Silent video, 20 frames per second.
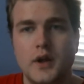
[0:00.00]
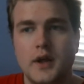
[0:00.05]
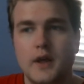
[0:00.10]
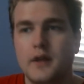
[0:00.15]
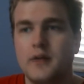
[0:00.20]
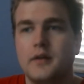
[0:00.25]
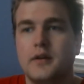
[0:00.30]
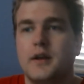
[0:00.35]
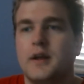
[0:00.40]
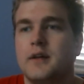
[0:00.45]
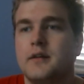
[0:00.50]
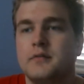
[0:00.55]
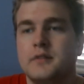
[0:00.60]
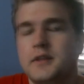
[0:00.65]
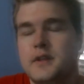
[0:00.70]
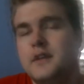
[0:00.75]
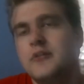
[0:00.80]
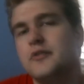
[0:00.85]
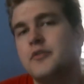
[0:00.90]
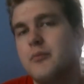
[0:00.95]
At
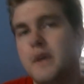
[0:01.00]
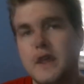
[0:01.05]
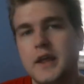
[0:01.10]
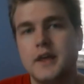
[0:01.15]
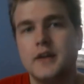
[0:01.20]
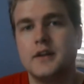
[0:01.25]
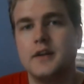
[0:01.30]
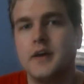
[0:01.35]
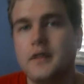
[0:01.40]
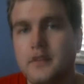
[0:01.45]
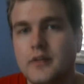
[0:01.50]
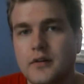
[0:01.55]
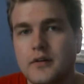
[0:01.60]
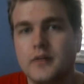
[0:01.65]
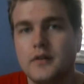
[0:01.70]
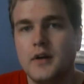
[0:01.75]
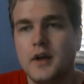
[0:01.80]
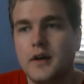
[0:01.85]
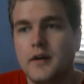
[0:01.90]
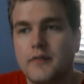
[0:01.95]
least make
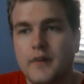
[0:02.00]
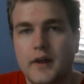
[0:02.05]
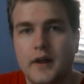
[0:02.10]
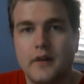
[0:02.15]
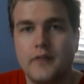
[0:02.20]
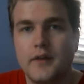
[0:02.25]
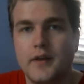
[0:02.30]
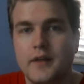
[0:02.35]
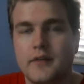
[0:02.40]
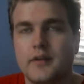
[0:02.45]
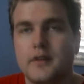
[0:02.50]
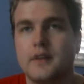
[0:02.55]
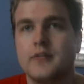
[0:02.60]
another Final Fantasy.